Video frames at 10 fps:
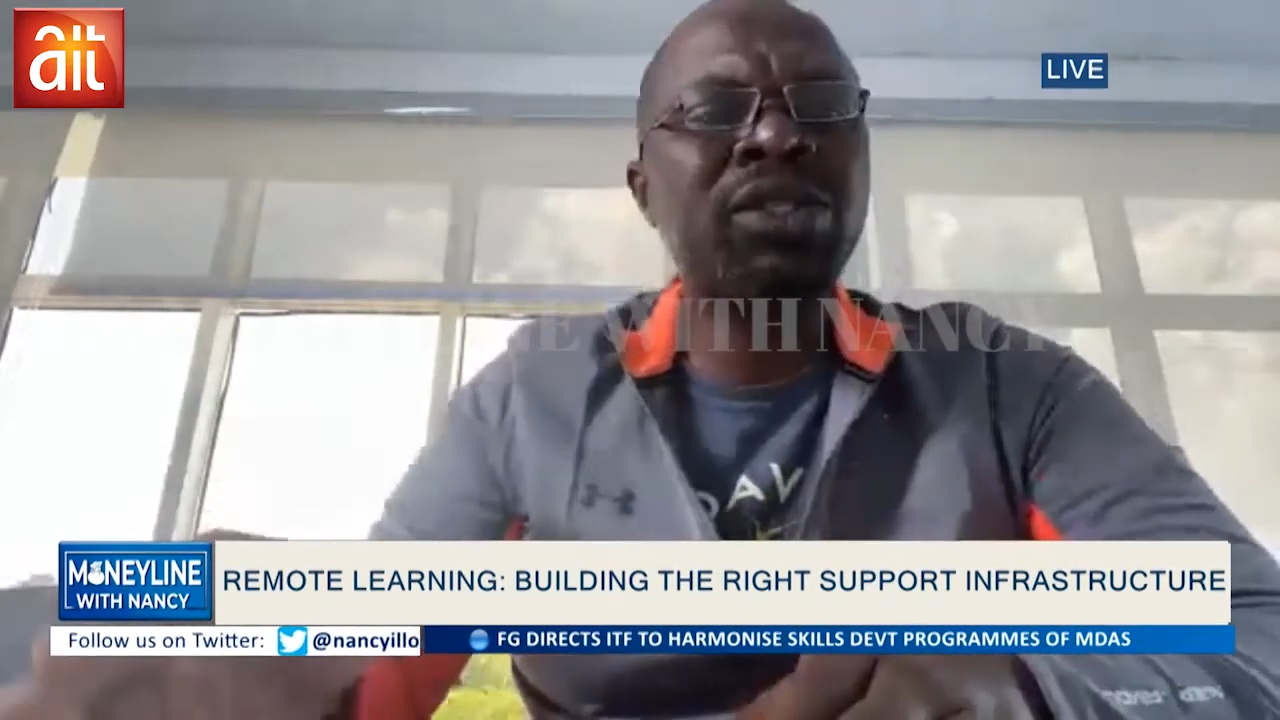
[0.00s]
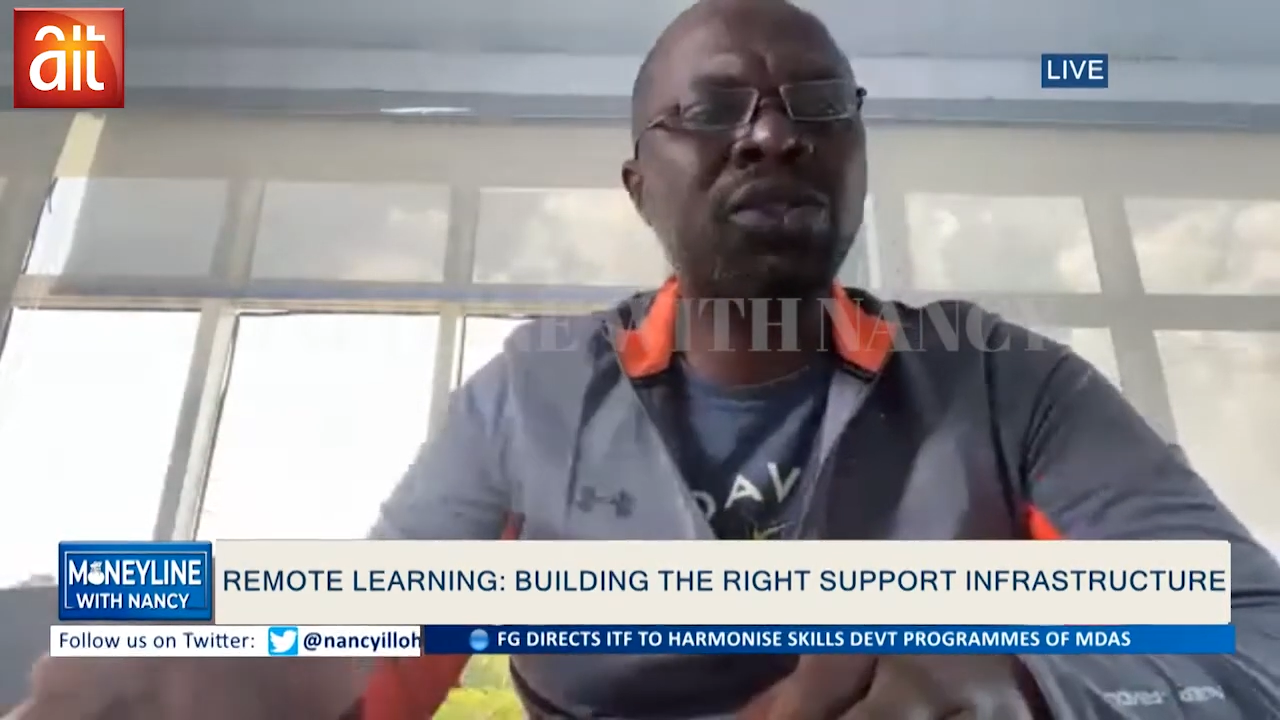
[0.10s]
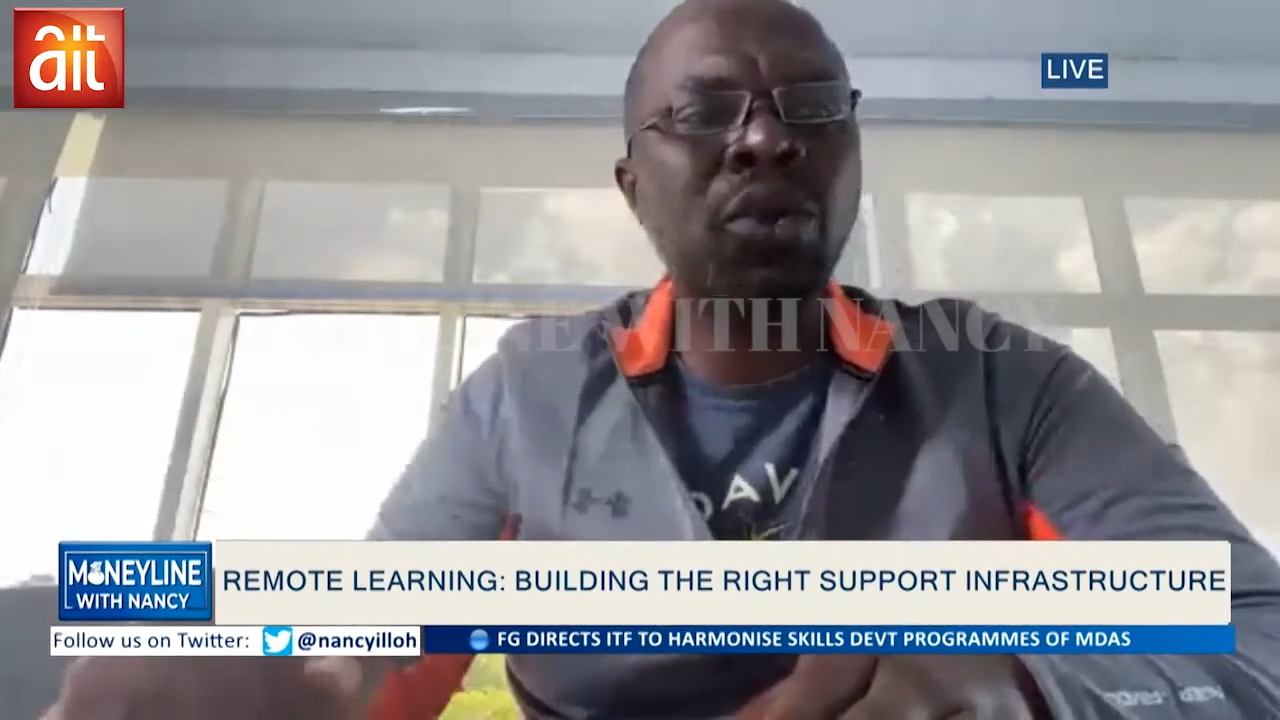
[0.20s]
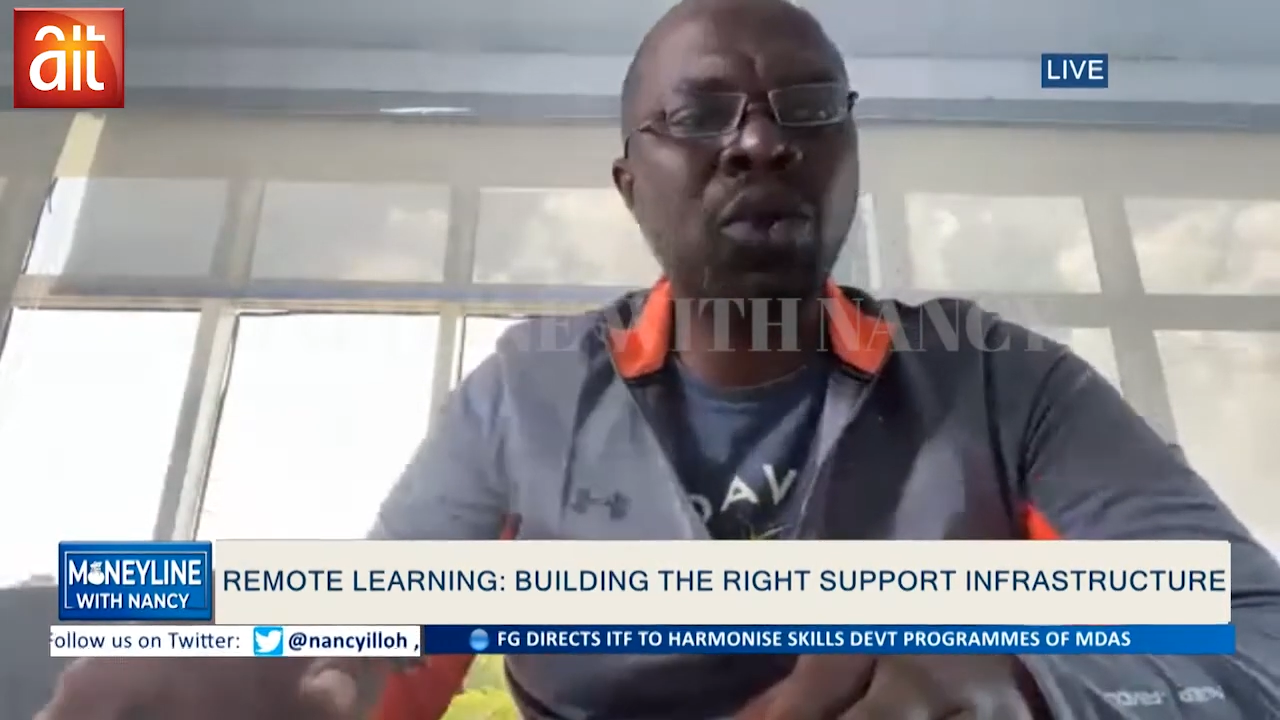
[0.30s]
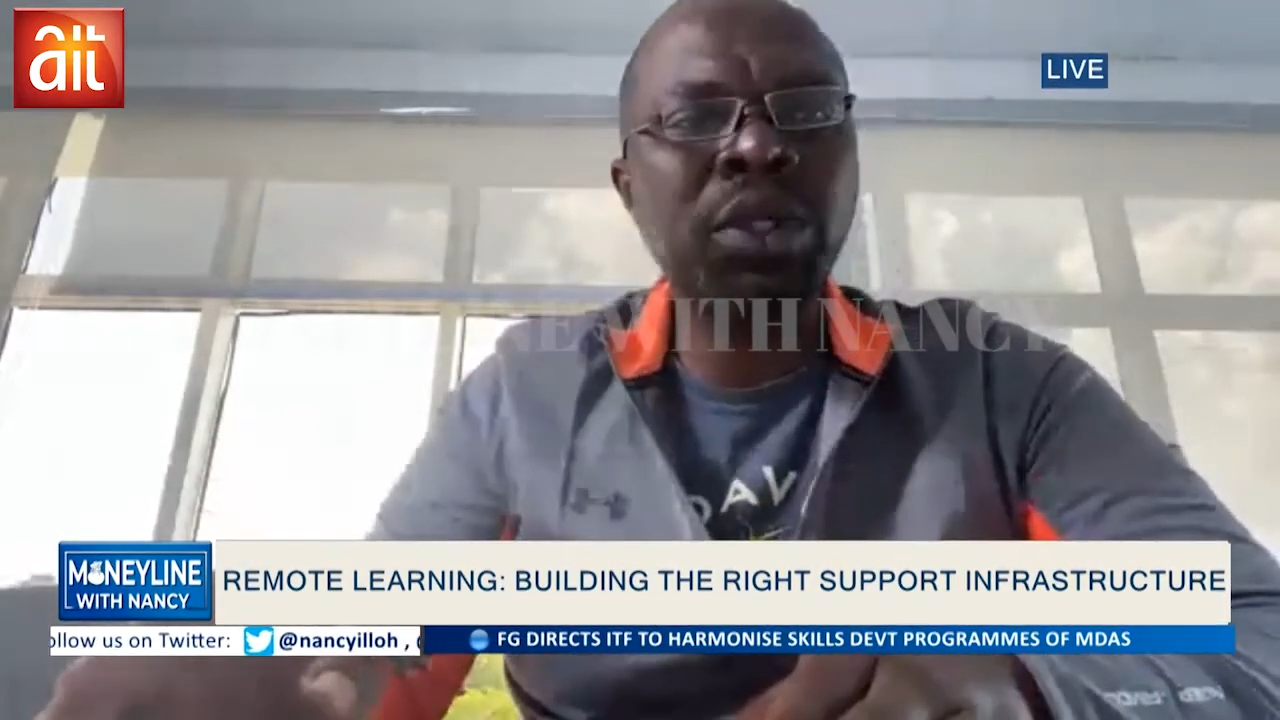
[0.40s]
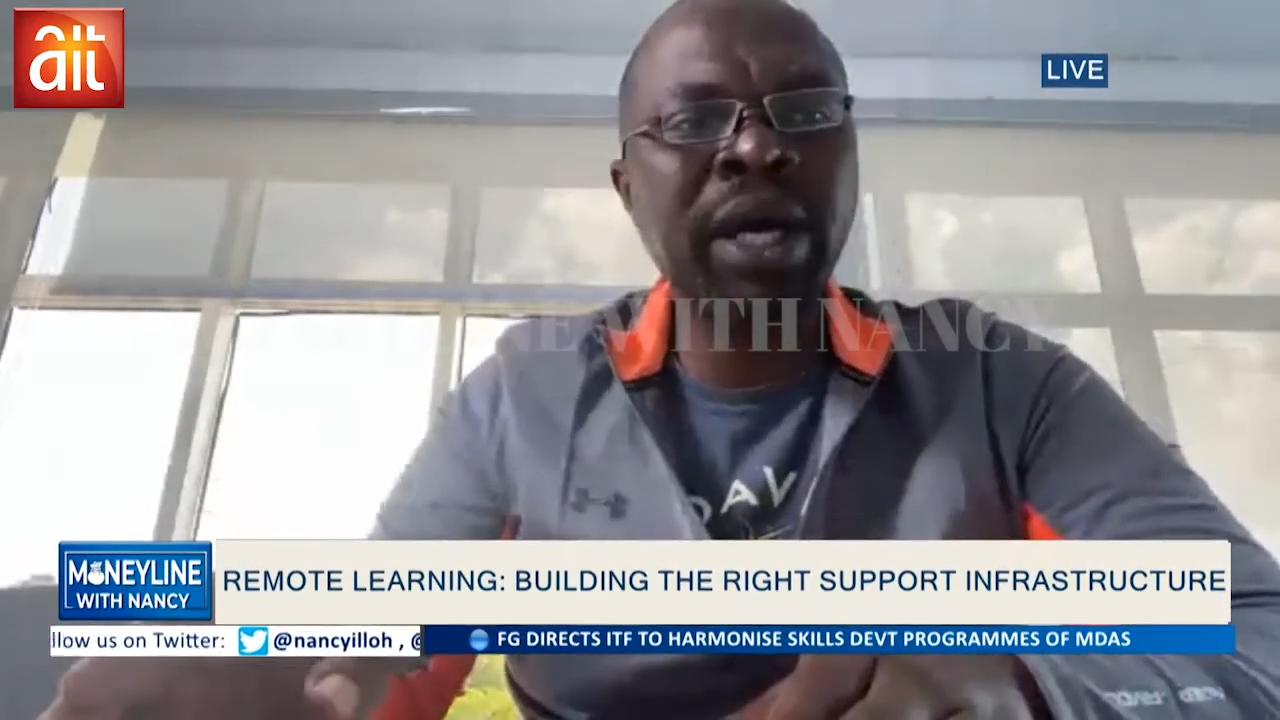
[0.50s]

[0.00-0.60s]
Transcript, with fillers: to go